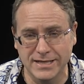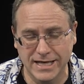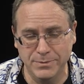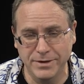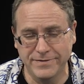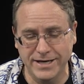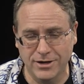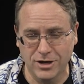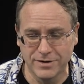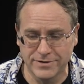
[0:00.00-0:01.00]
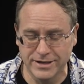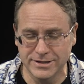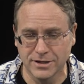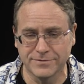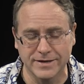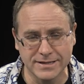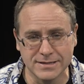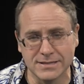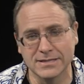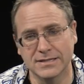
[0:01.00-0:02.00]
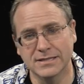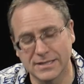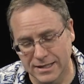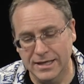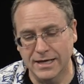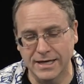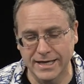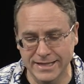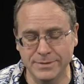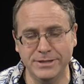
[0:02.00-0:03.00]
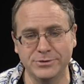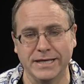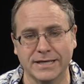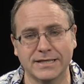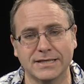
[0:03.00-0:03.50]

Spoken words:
and we invite all of our adult friends, and then we drink